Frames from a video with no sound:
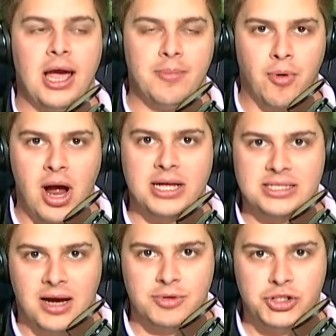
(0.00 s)
and
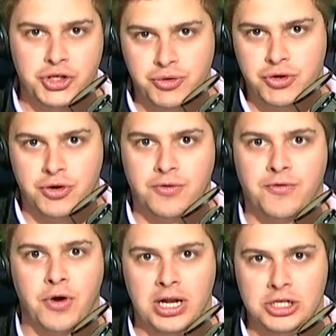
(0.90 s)
Brian Thomas Jr.
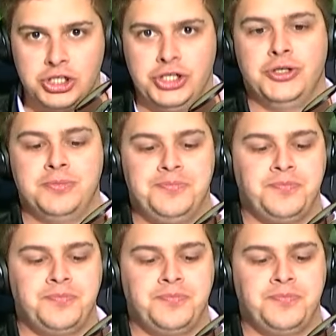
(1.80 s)
for LSU.